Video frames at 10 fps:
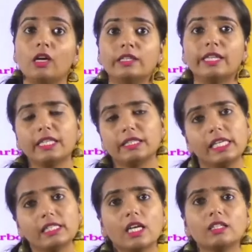These
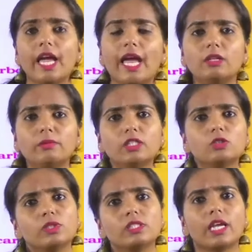are the elements
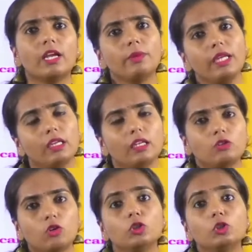which can be
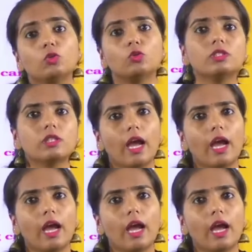used